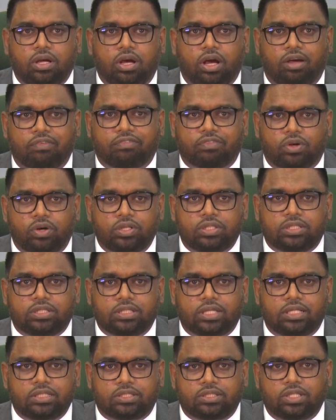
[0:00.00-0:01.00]
of
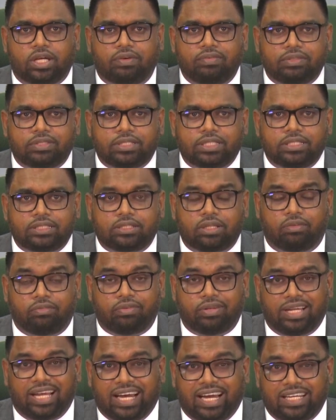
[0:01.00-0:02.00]
goods and services of
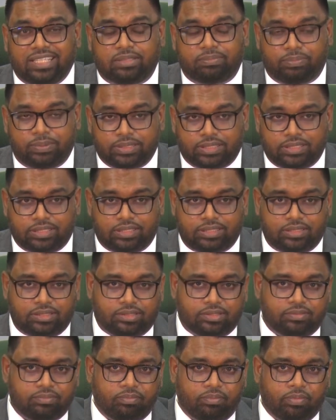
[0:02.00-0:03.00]
large
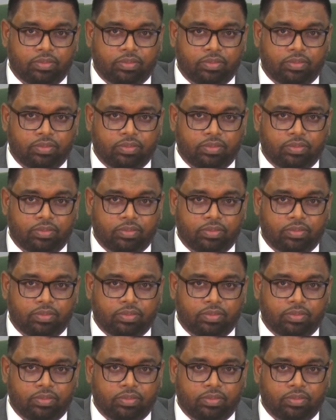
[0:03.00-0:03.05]
businesses.